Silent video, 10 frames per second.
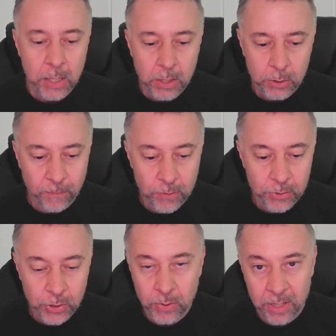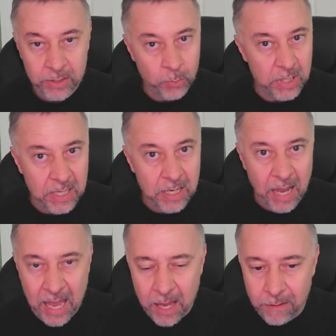So for the showdowns that we did
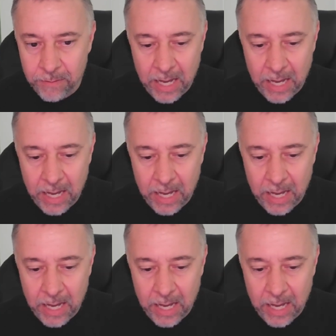have,